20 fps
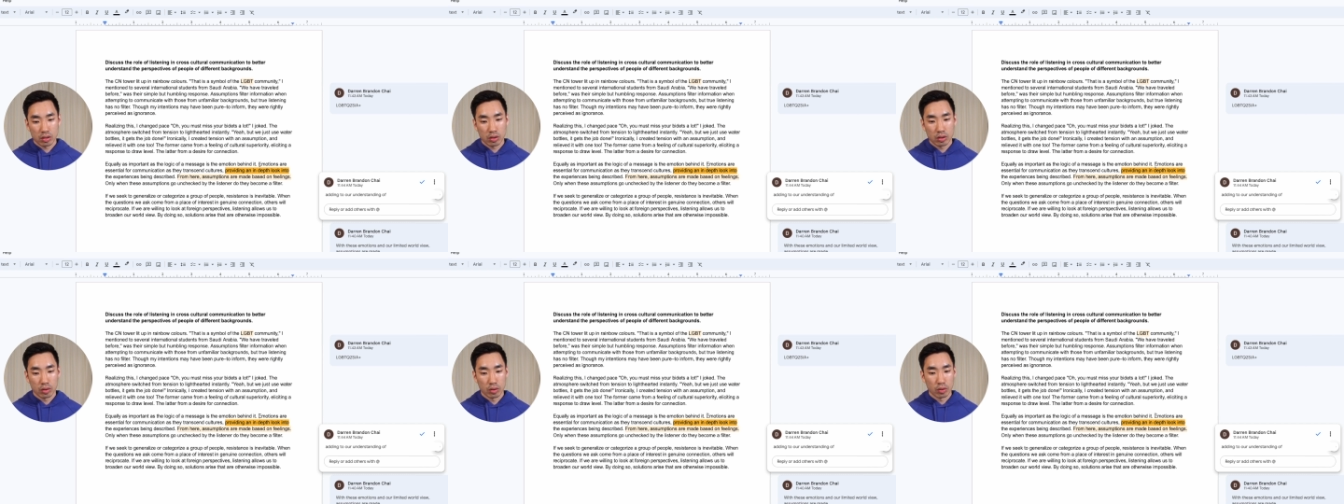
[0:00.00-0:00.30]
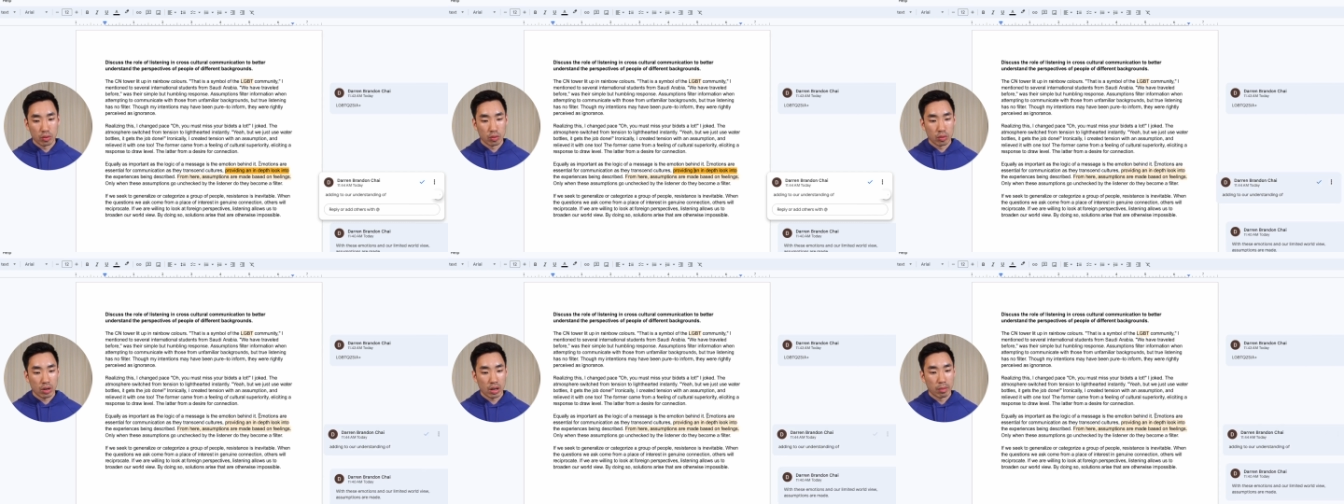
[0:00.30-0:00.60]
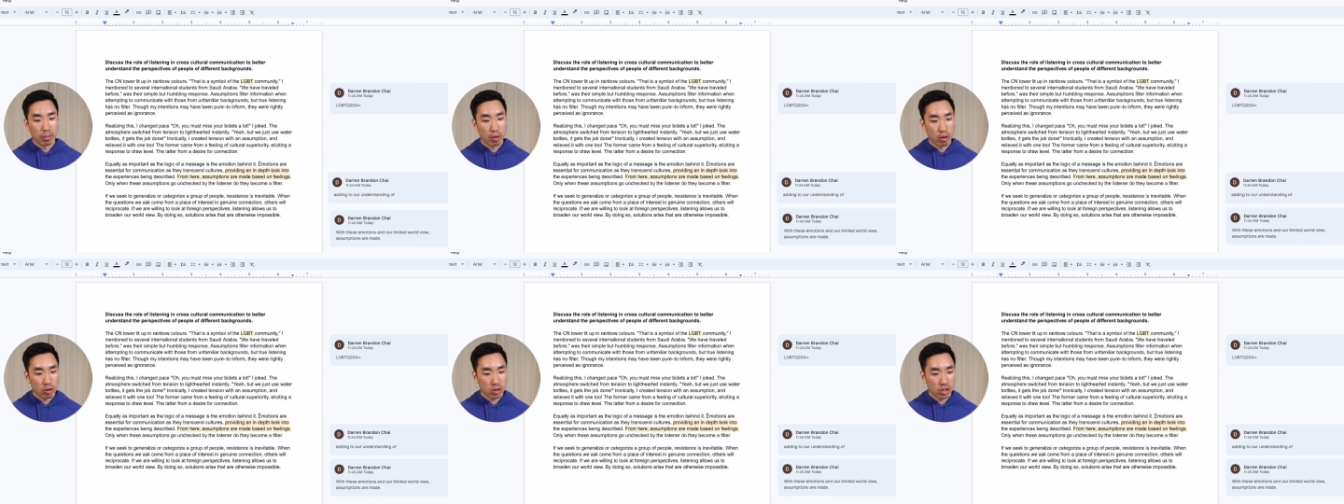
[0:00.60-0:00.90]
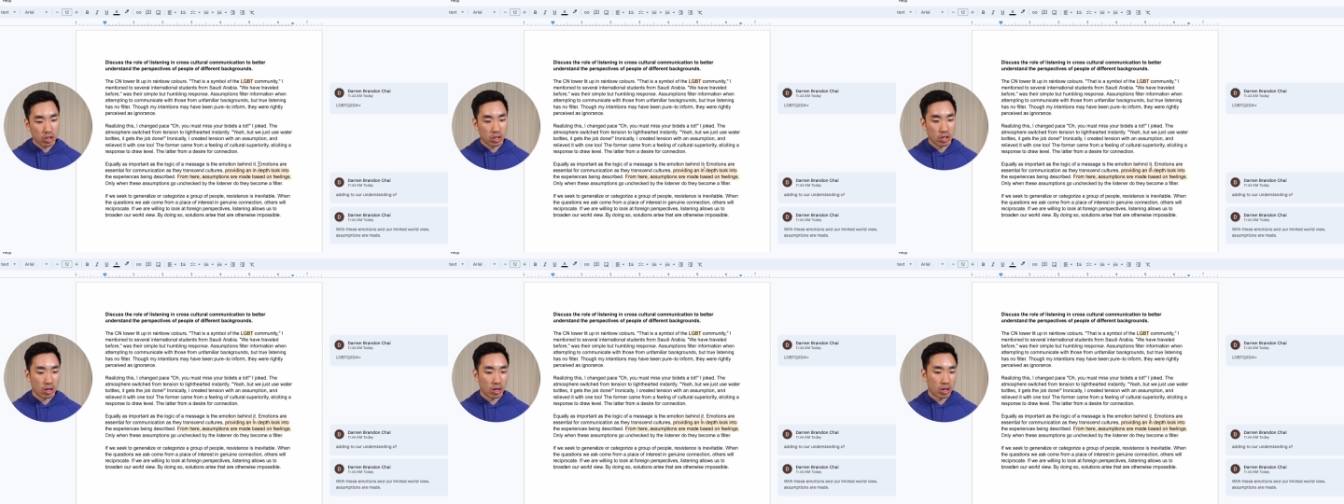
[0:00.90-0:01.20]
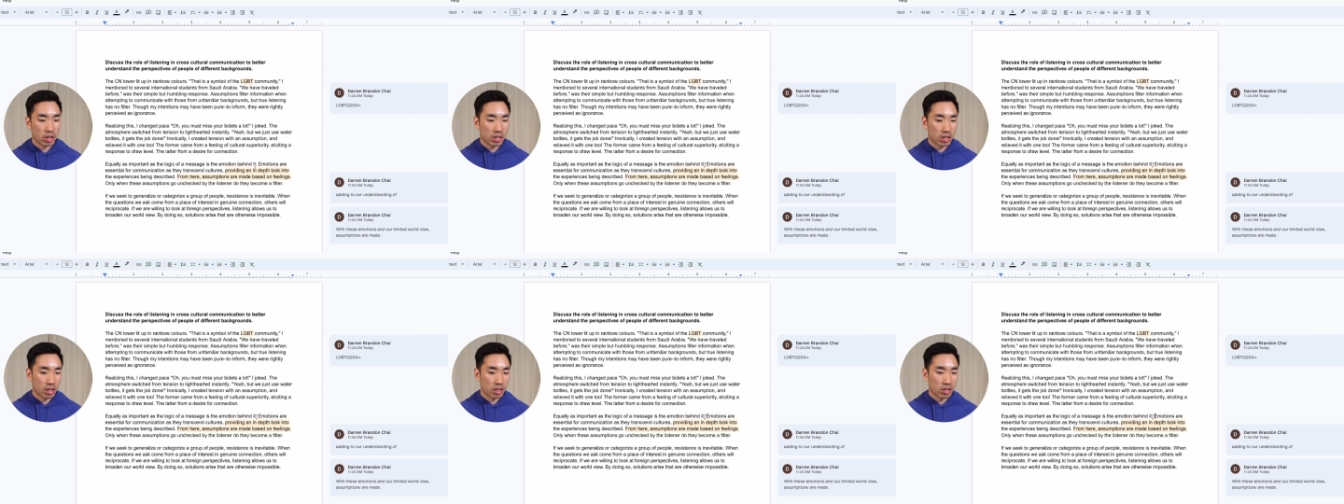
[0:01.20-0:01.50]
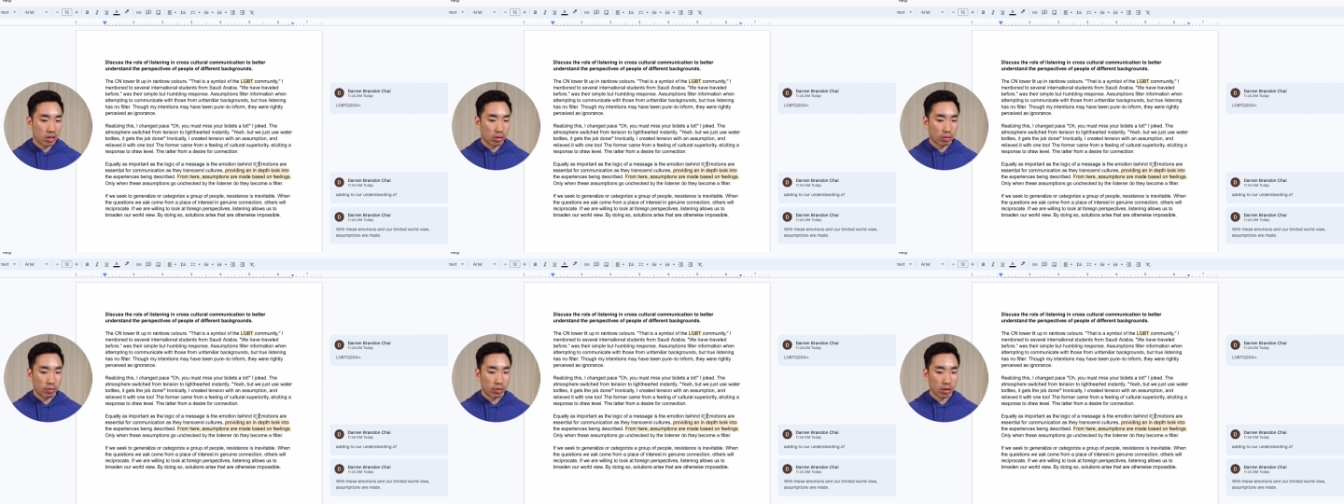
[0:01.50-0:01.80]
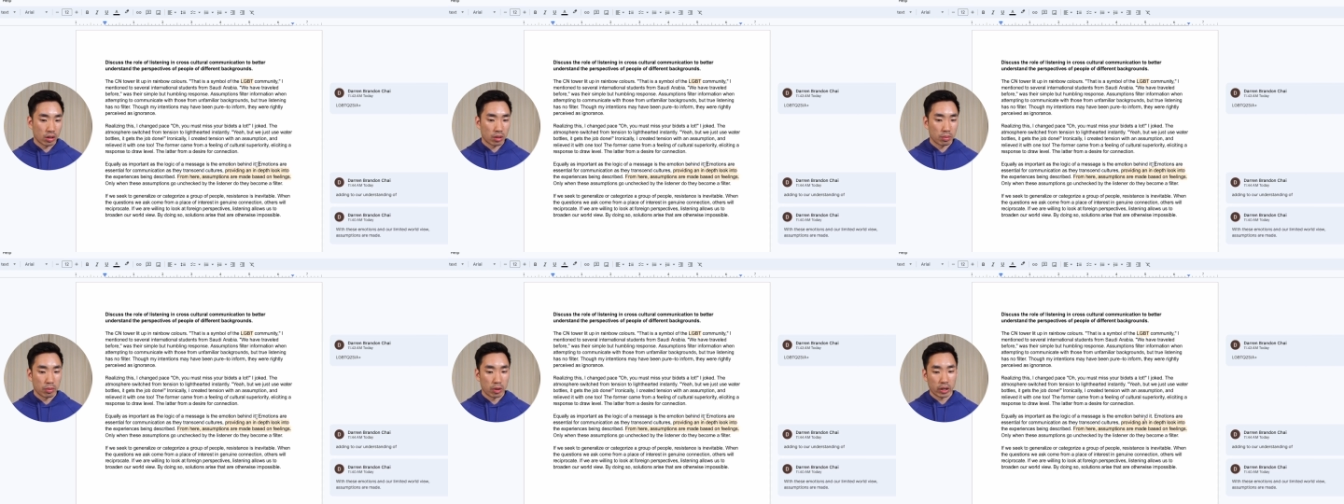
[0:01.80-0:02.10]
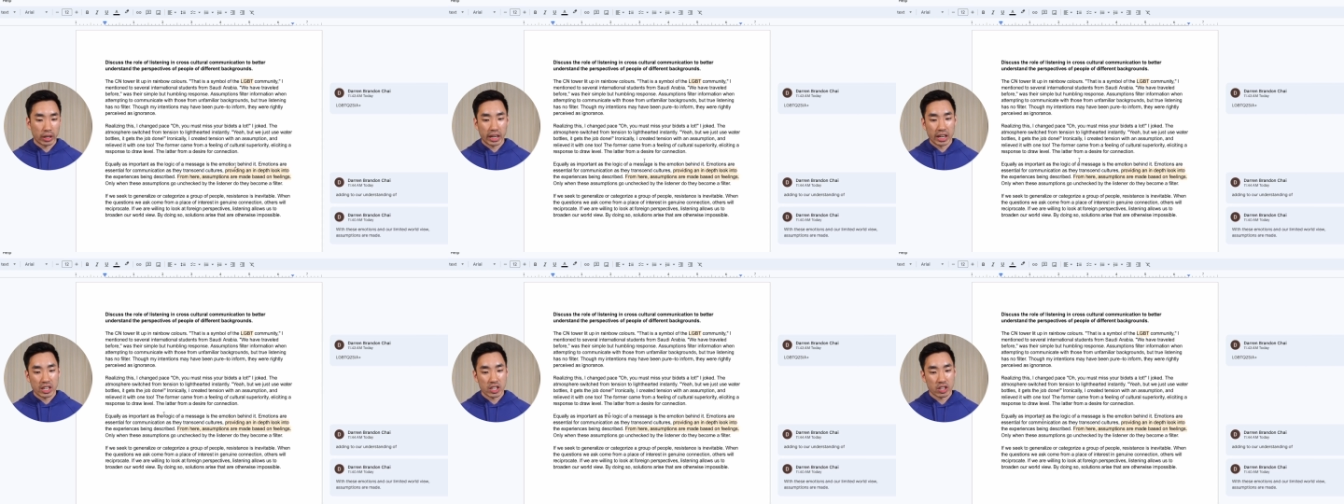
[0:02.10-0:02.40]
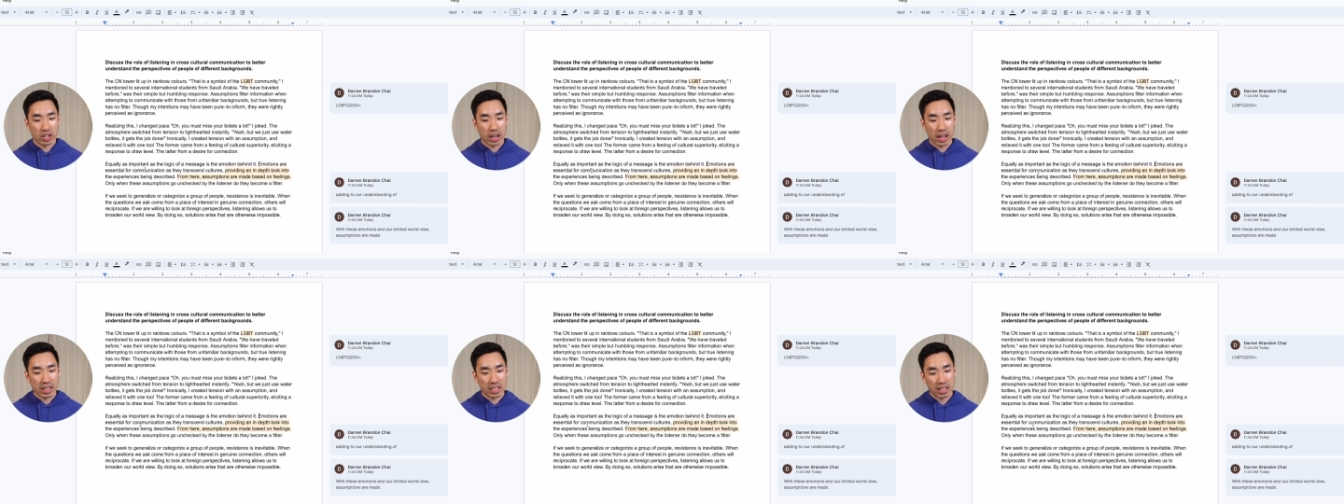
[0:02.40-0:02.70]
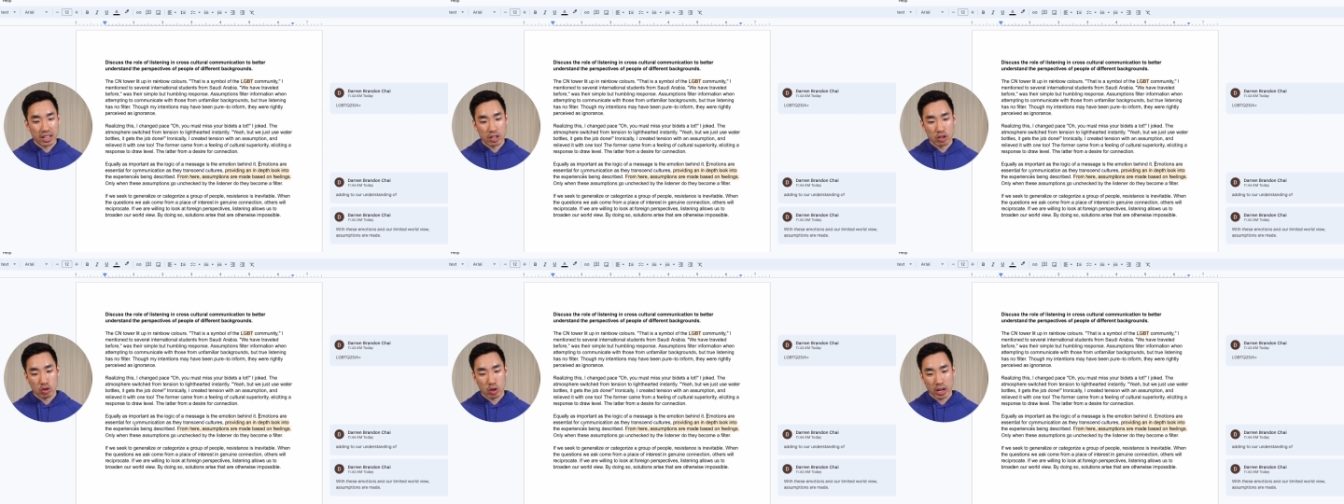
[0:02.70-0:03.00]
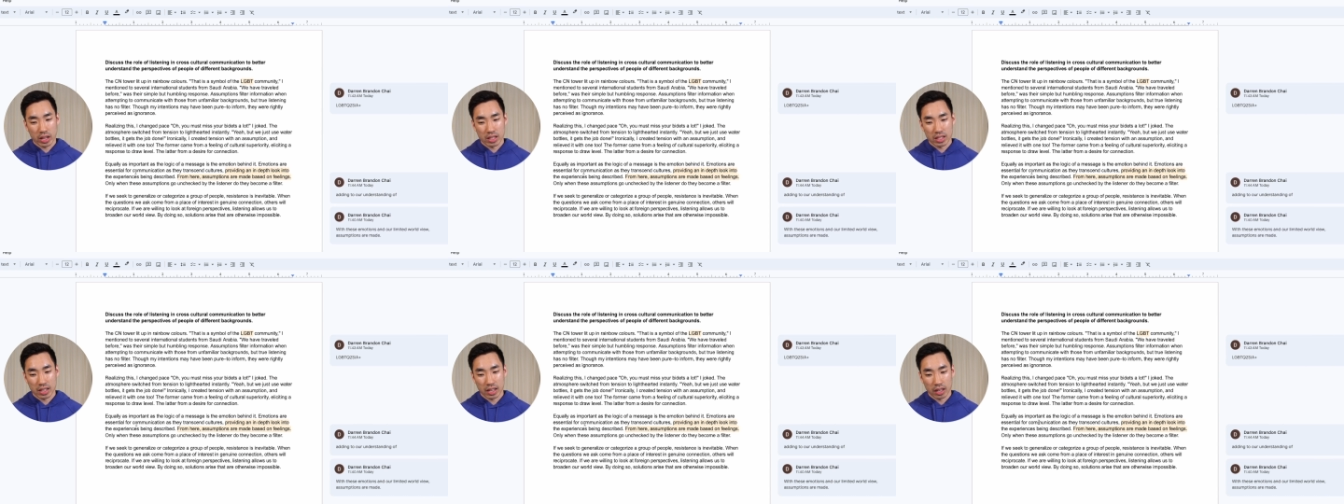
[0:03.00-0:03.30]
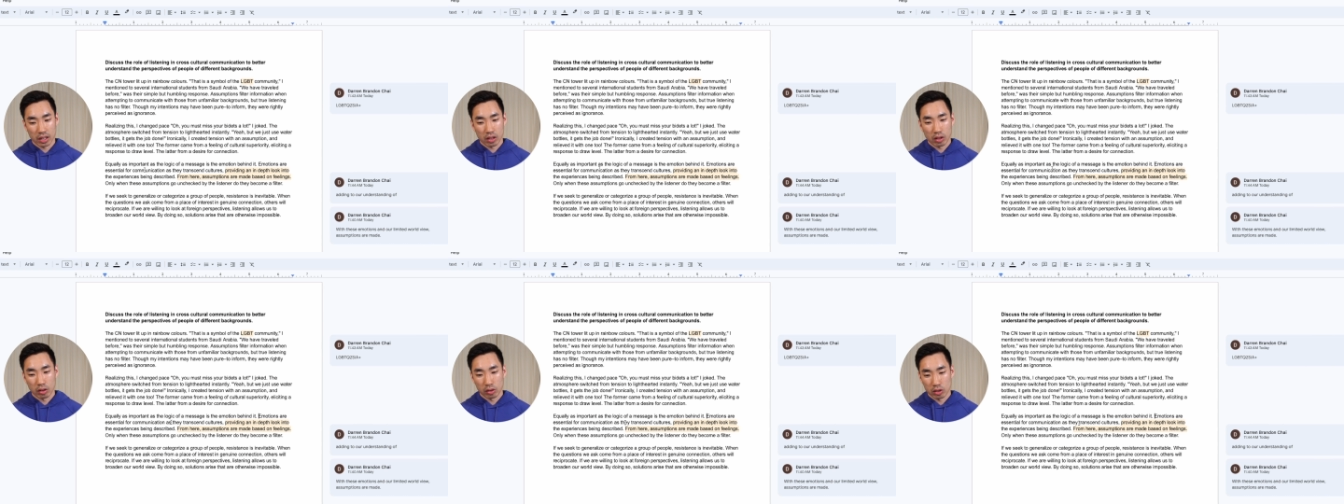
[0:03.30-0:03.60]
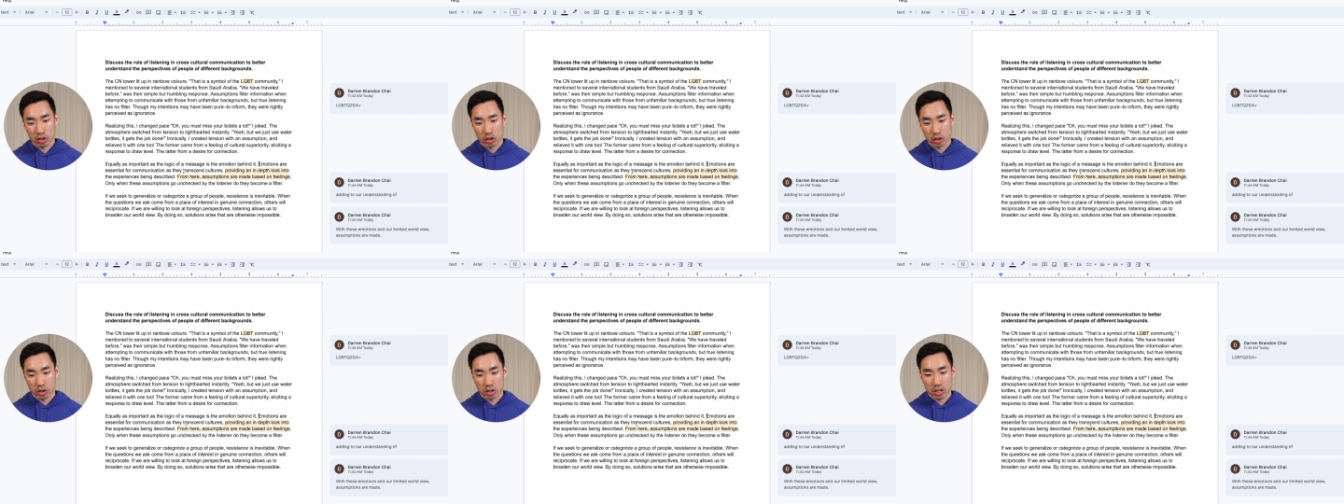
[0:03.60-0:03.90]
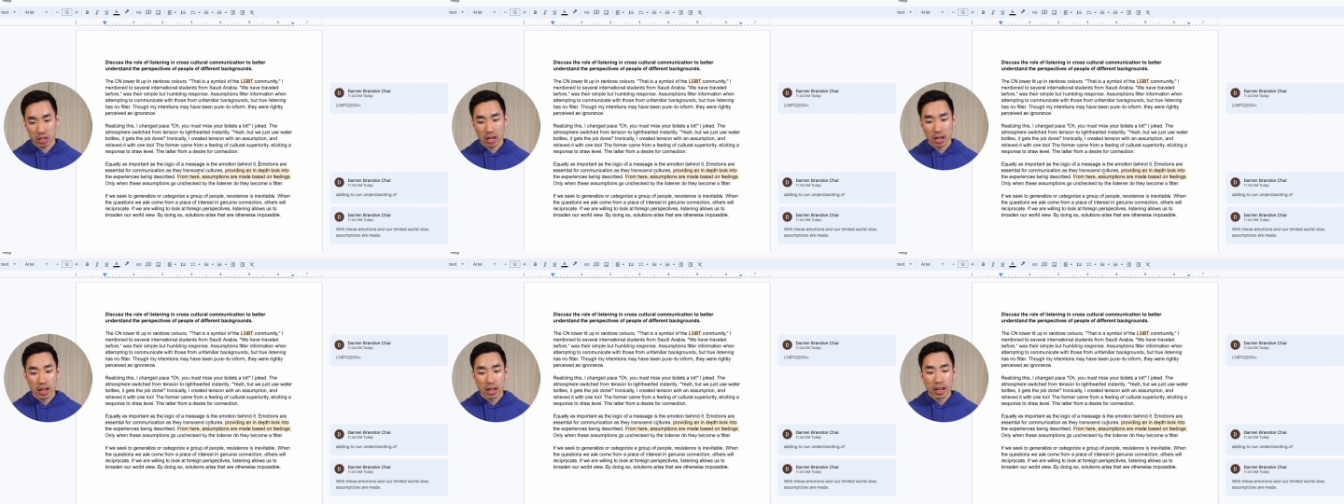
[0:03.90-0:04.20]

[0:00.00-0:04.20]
to emotions are essential for communication as they transcend cultures,